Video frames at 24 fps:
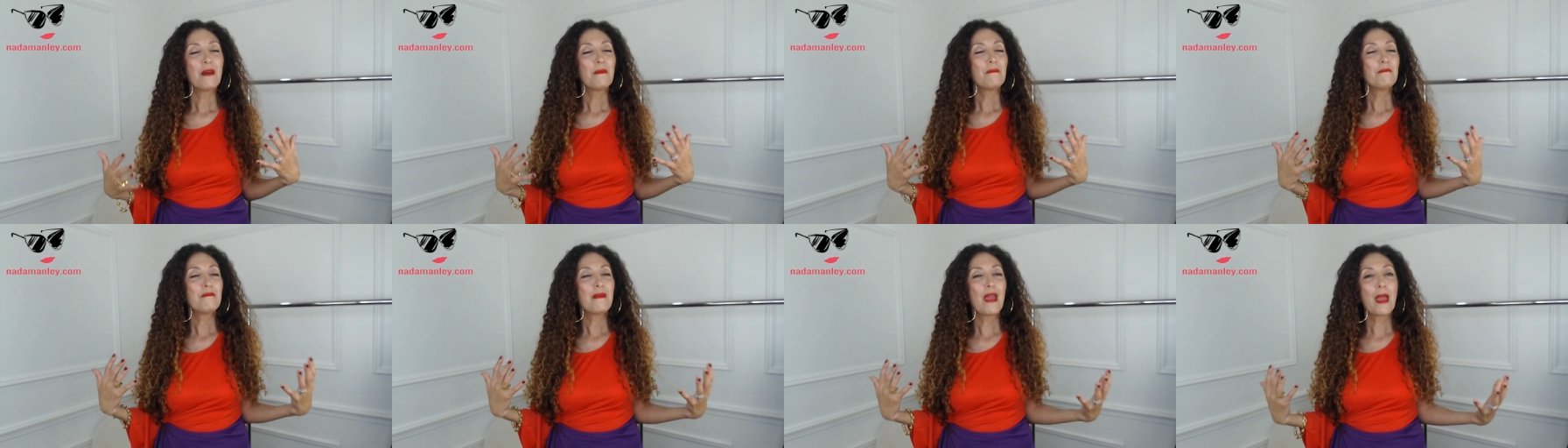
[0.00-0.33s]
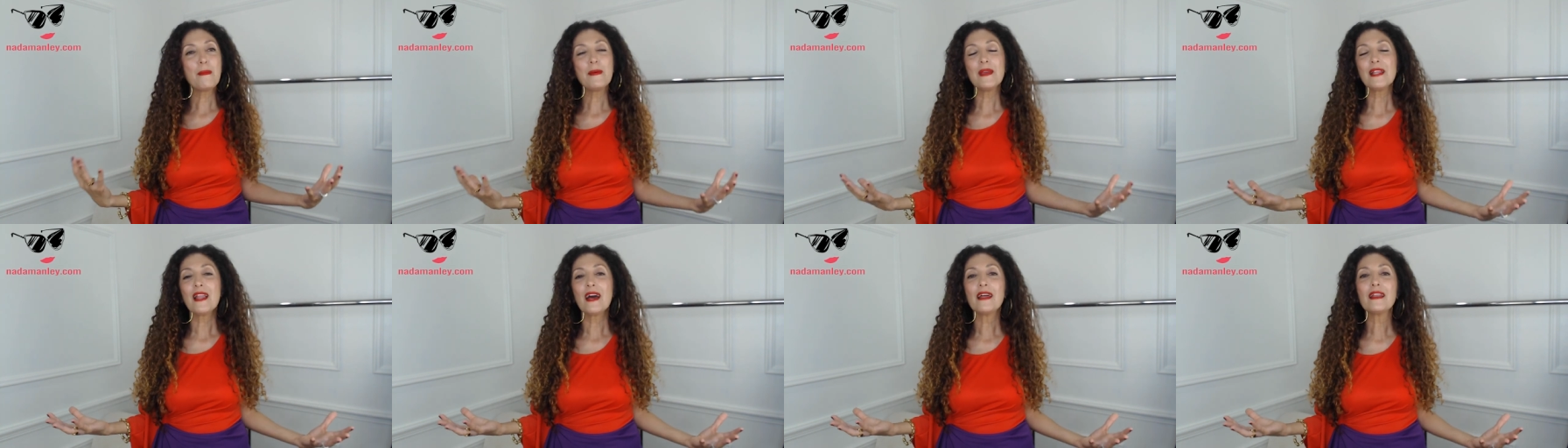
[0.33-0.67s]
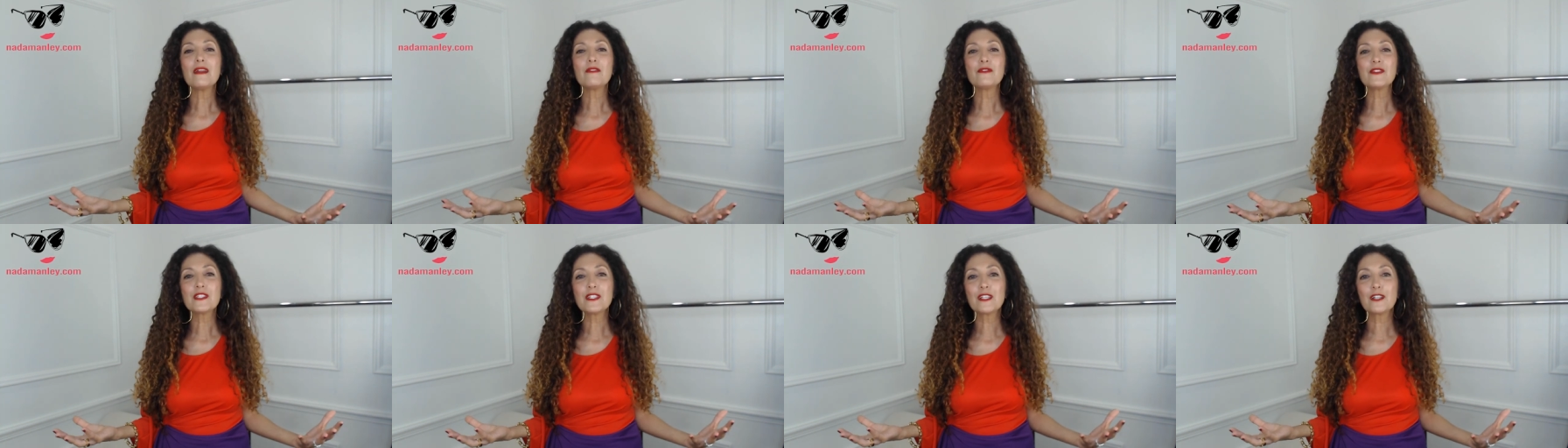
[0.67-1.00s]
Maybe not
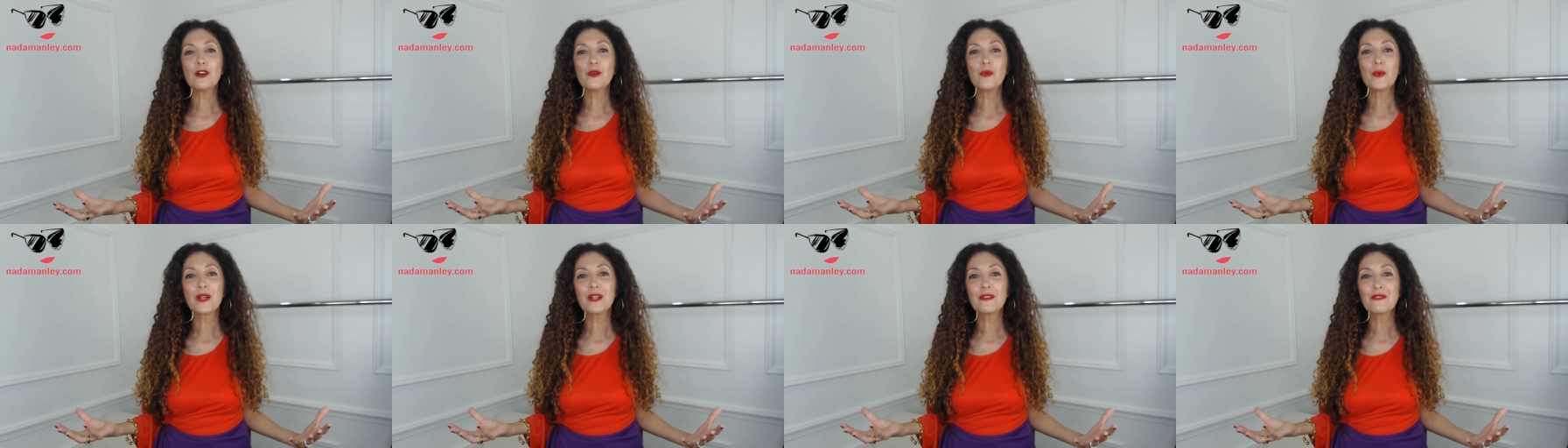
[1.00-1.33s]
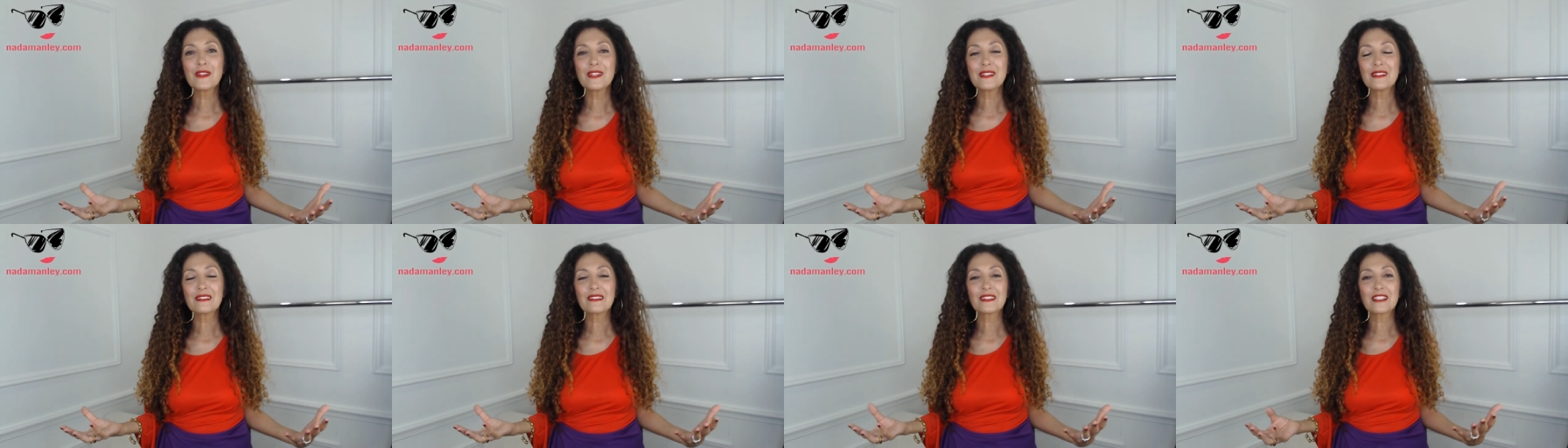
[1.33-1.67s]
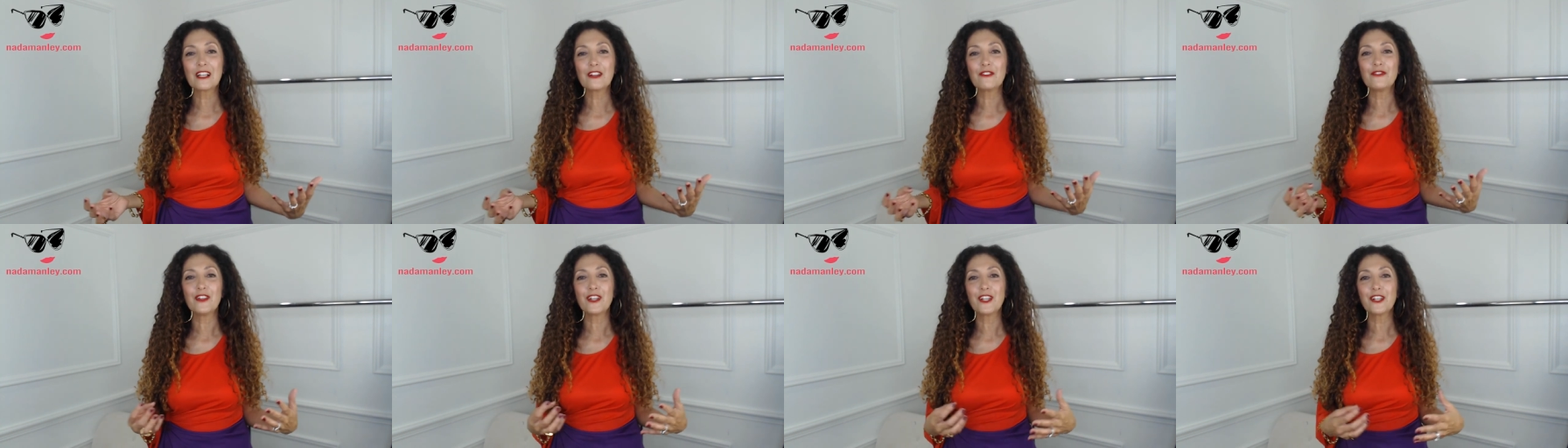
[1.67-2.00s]
every single one of these is
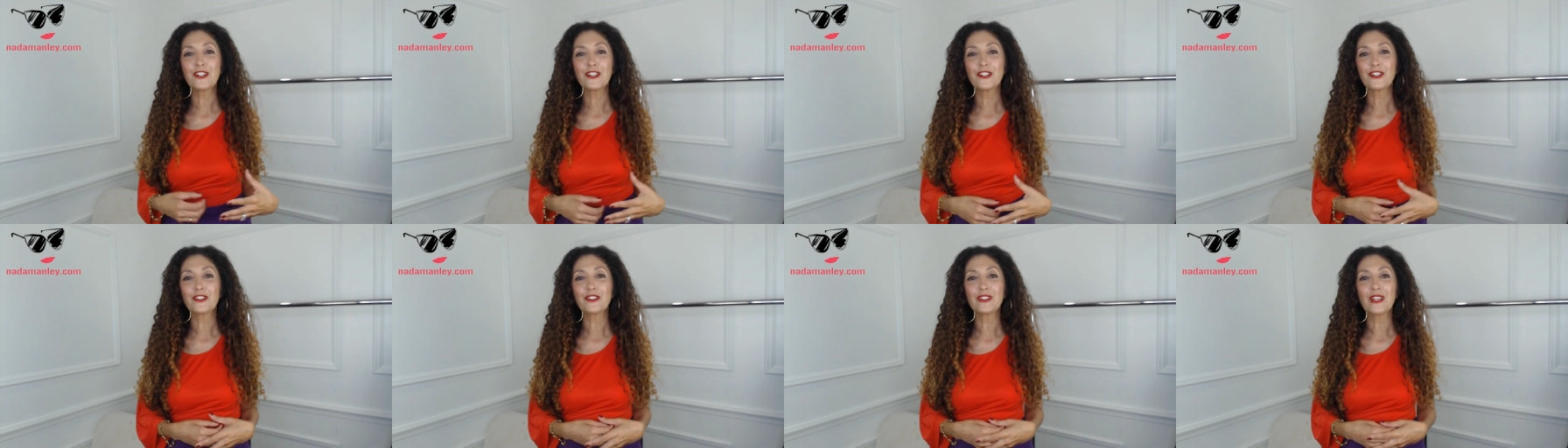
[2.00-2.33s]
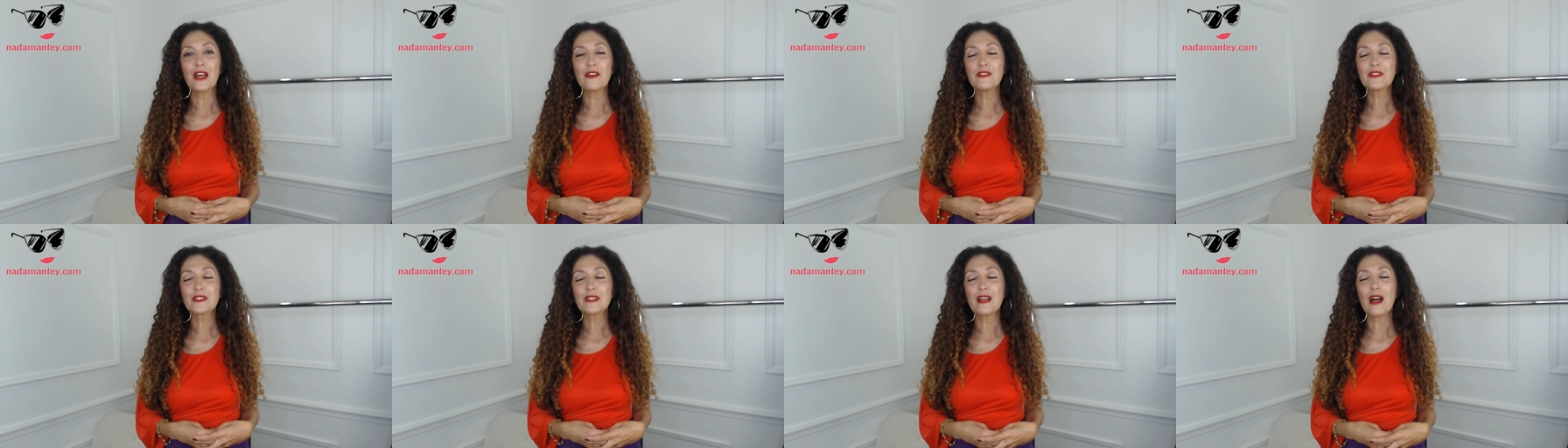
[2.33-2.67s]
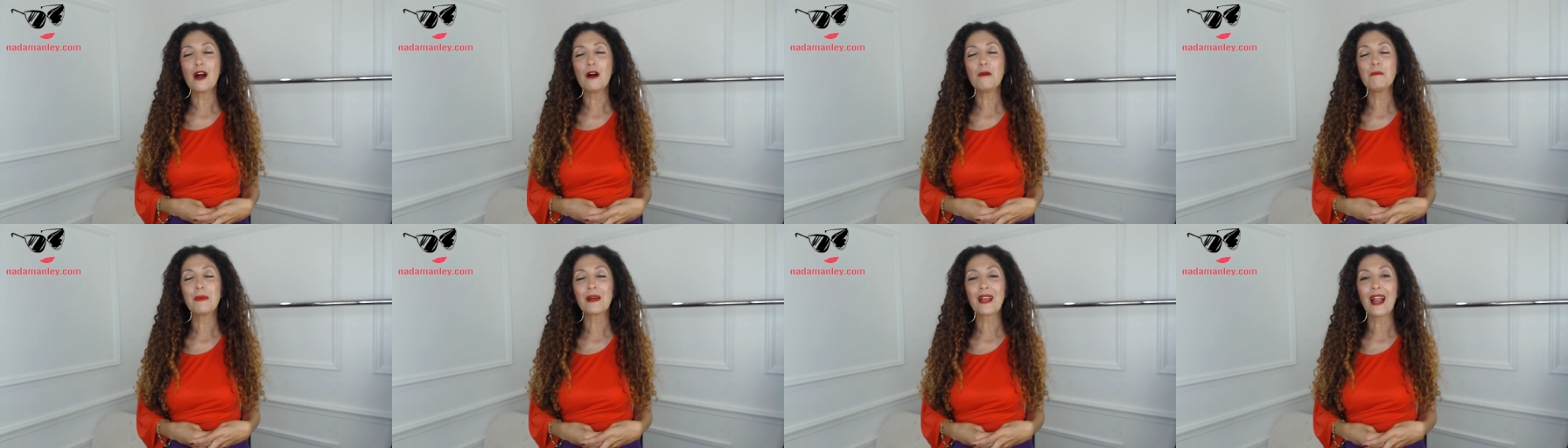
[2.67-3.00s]
going to fit into your
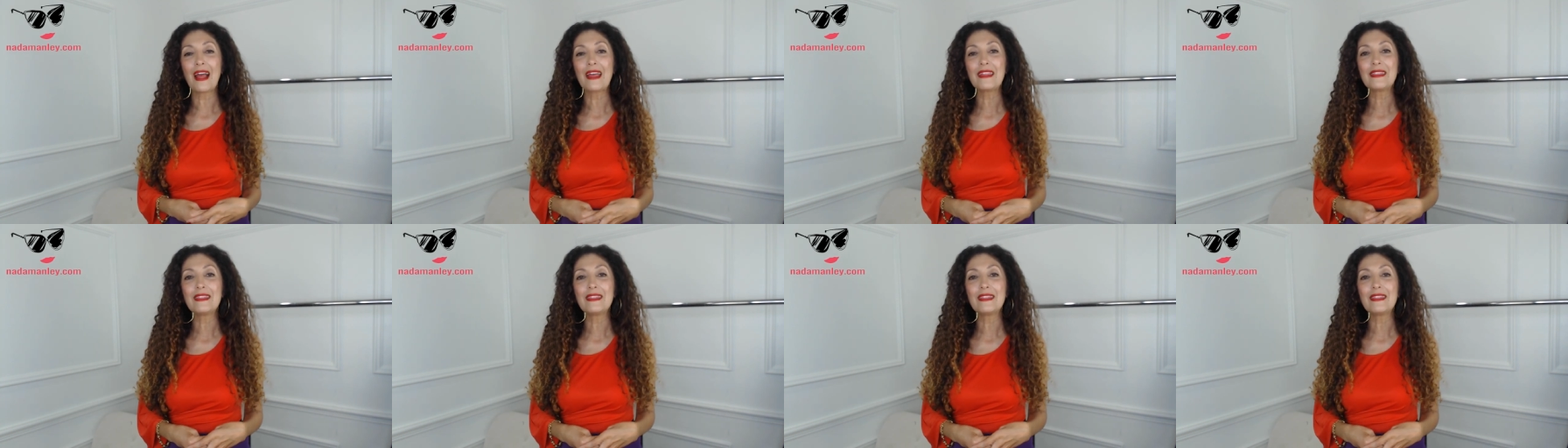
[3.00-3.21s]
lifestyle, but I